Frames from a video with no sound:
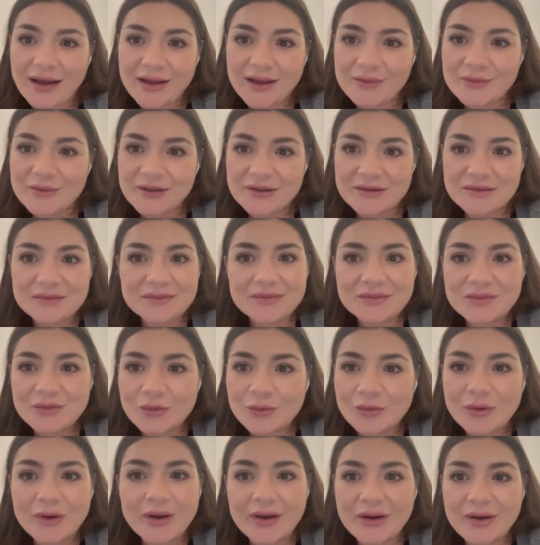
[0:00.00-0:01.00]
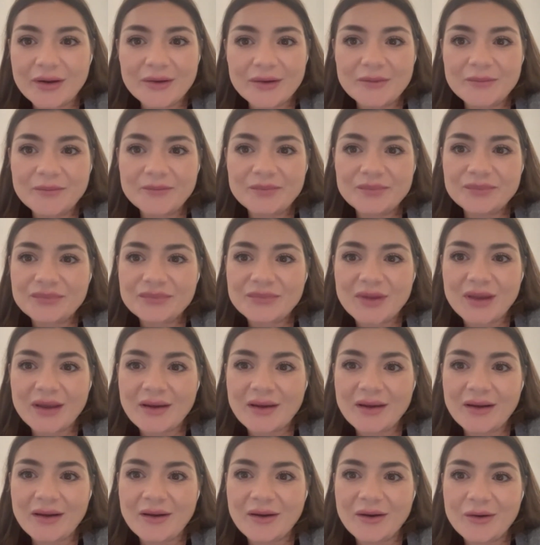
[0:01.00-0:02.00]
I mean, we
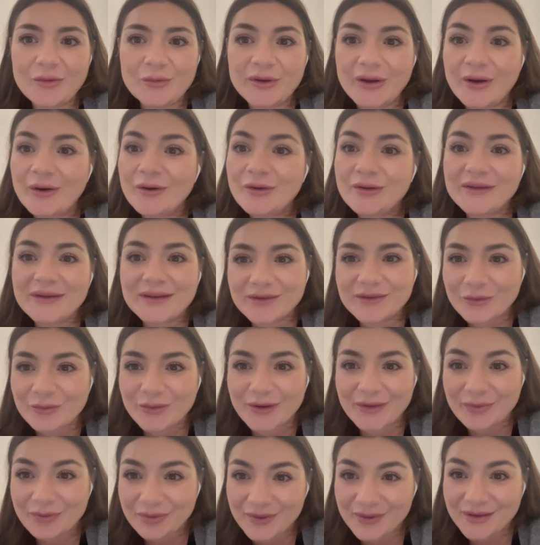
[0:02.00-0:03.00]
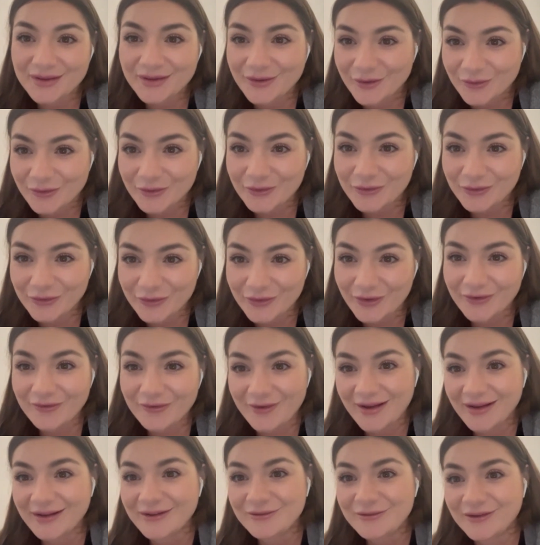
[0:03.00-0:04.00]
all need one thing, to
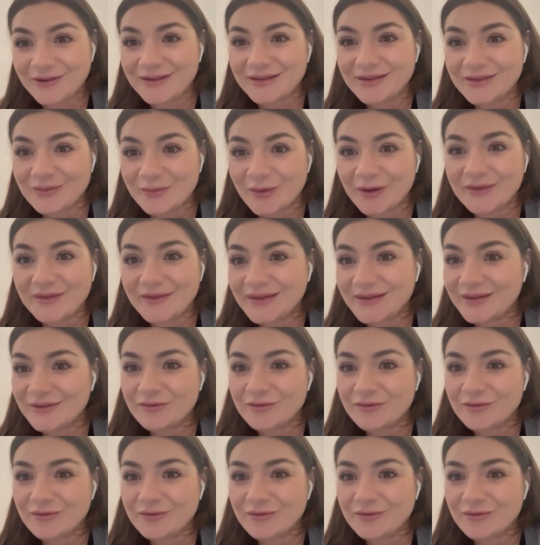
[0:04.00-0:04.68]
survive, and it's money,